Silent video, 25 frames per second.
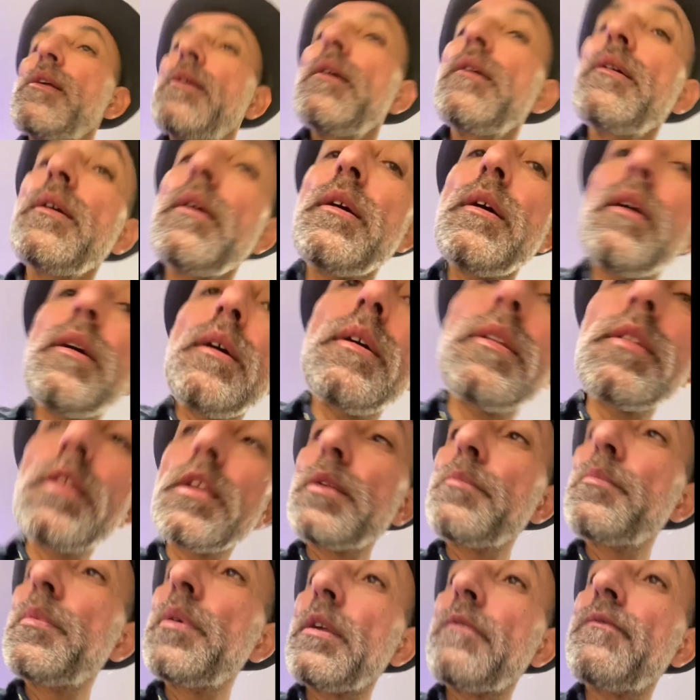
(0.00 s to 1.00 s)
a little
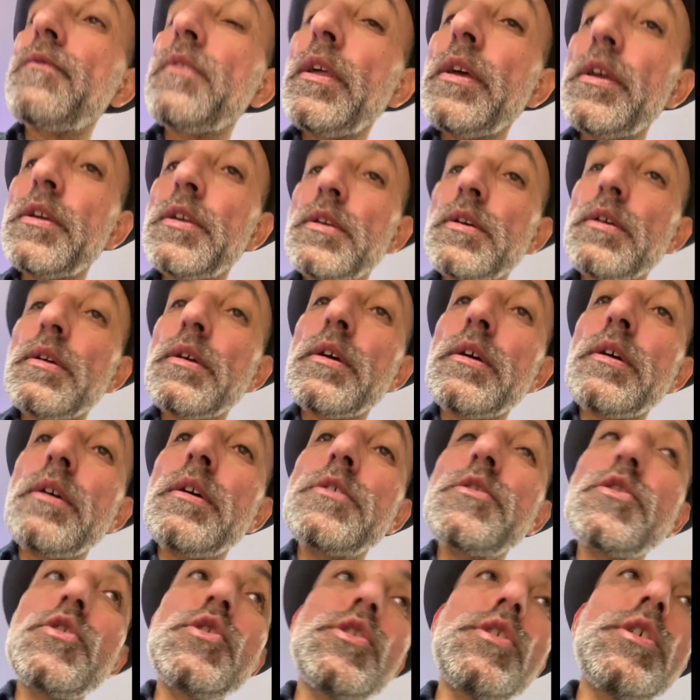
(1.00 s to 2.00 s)
bit of like
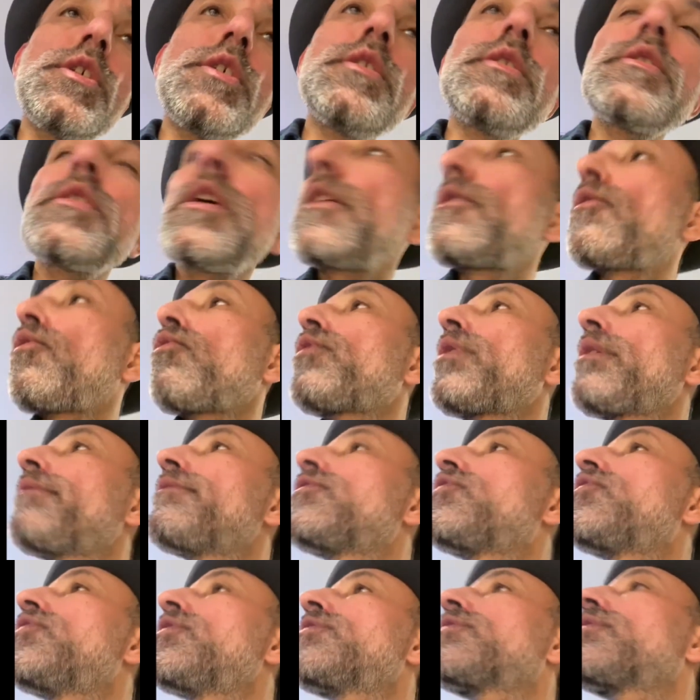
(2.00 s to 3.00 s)
cheese. I don't have a cheese